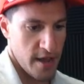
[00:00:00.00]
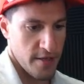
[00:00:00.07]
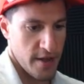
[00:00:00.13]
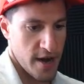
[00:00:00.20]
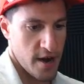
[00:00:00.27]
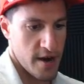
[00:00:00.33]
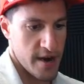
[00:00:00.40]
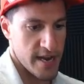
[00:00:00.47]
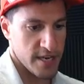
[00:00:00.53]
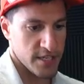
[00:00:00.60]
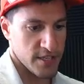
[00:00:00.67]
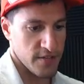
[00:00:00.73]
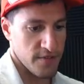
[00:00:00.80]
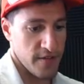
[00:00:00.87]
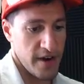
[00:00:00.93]
There
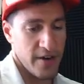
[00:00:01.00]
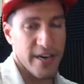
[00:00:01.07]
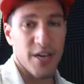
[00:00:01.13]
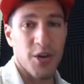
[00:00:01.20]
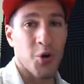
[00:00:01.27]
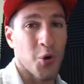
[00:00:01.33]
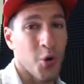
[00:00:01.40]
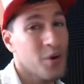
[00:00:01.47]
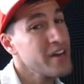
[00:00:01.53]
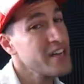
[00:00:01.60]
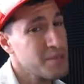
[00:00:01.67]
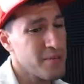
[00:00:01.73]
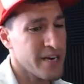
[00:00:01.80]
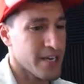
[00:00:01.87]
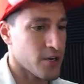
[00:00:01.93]
is the very cool.
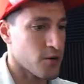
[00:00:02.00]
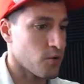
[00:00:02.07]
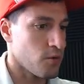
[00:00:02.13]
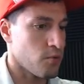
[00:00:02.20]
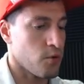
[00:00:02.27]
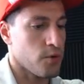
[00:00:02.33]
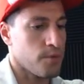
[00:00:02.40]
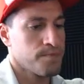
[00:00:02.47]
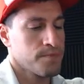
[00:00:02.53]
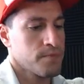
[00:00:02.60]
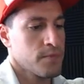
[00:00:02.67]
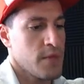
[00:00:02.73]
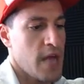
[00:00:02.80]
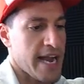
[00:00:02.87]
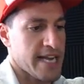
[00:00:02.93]
It's pretty cool. Well,
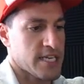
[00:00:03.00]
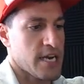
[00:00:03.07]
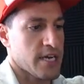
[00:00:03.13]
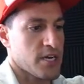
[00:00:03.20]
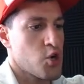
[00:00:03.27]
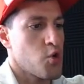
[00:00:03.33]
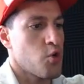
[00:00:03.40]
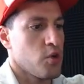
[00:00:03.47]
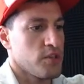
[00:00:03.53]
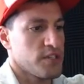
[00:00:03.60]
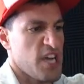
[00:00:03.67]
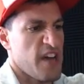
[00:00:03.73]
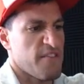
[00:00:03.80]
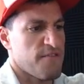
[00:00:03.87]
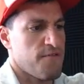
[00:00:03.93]
I guess not cool.
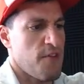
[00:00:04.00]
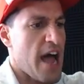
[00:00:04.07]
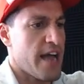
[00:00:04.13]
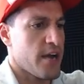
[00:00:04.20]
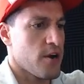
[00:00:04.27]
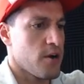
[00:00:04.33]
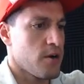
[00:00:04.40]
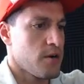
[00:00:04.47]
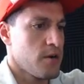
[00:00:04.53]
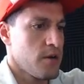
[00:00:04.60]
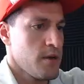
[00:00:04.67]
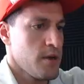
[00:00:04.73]
It's on fire.